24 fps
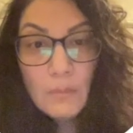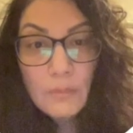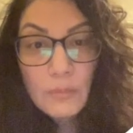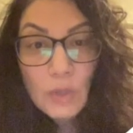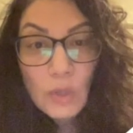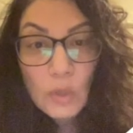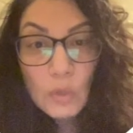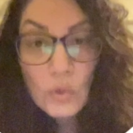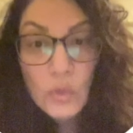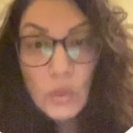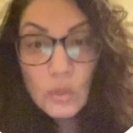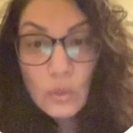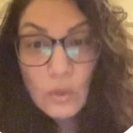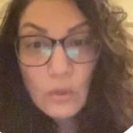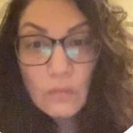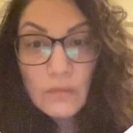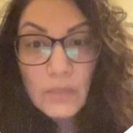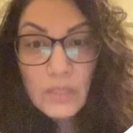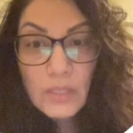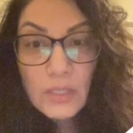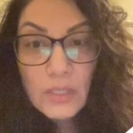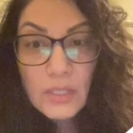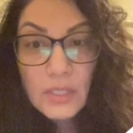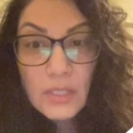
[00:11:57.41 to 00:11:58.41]
those
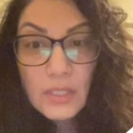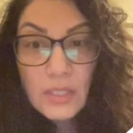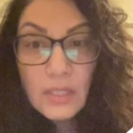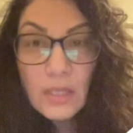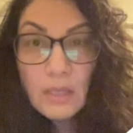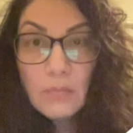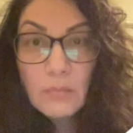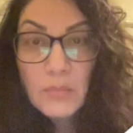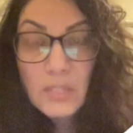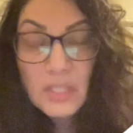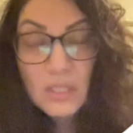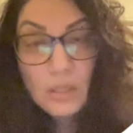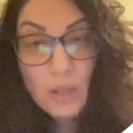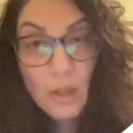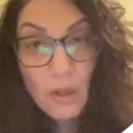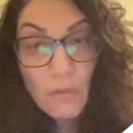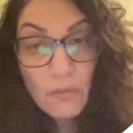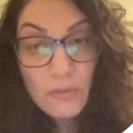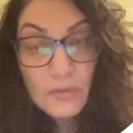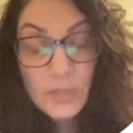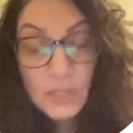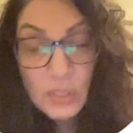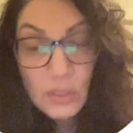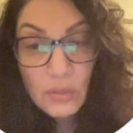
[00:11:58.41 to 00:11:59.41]
services
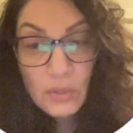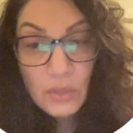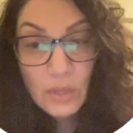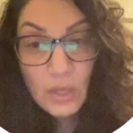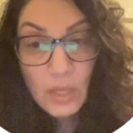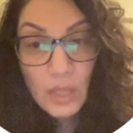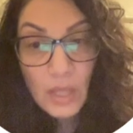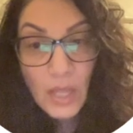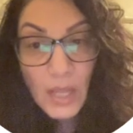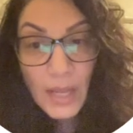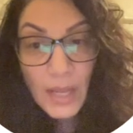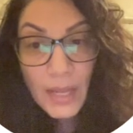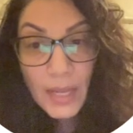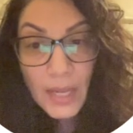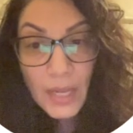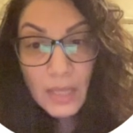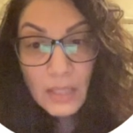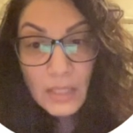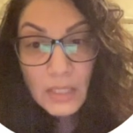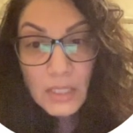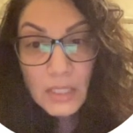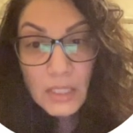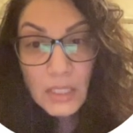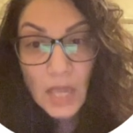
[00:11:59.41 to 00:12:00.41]
themselves to the
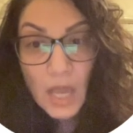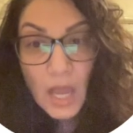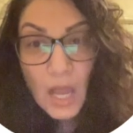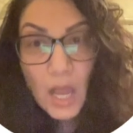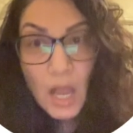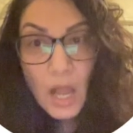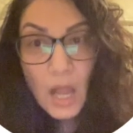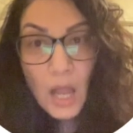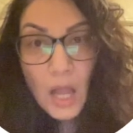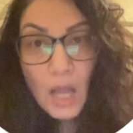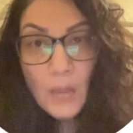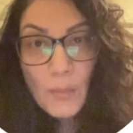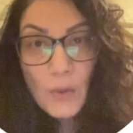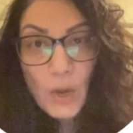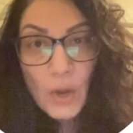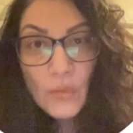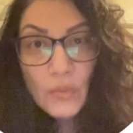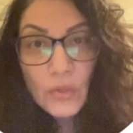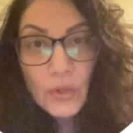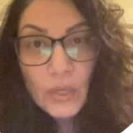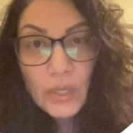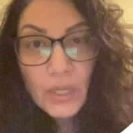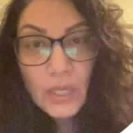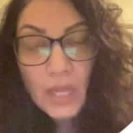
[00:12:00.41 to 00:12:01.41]
clients
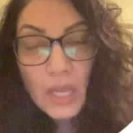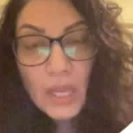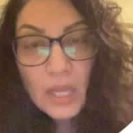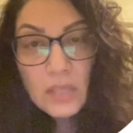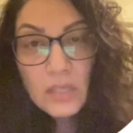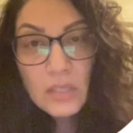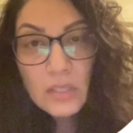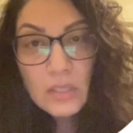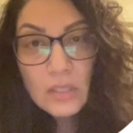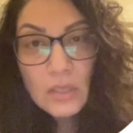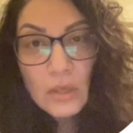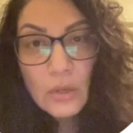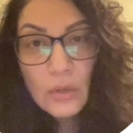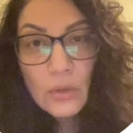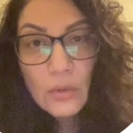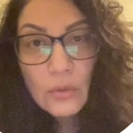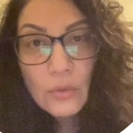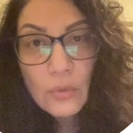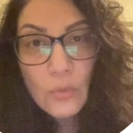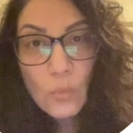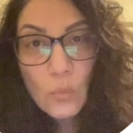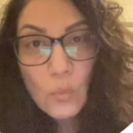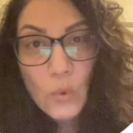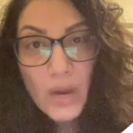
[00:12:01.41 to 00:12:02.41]
on their caseload,
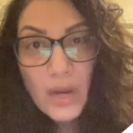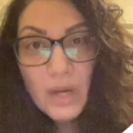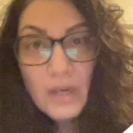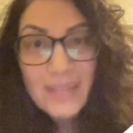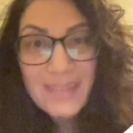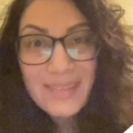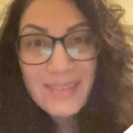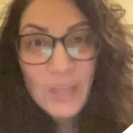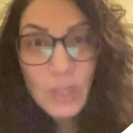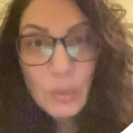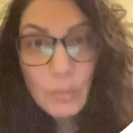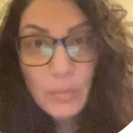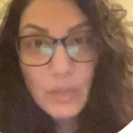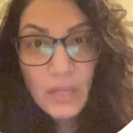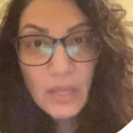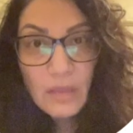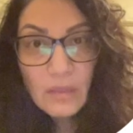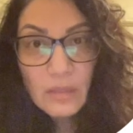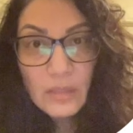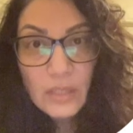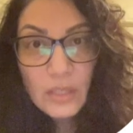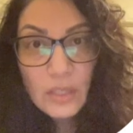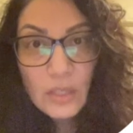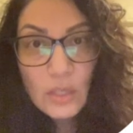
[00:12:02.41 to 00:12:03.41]
where
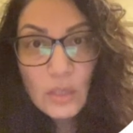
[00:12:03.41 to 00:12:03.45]
typically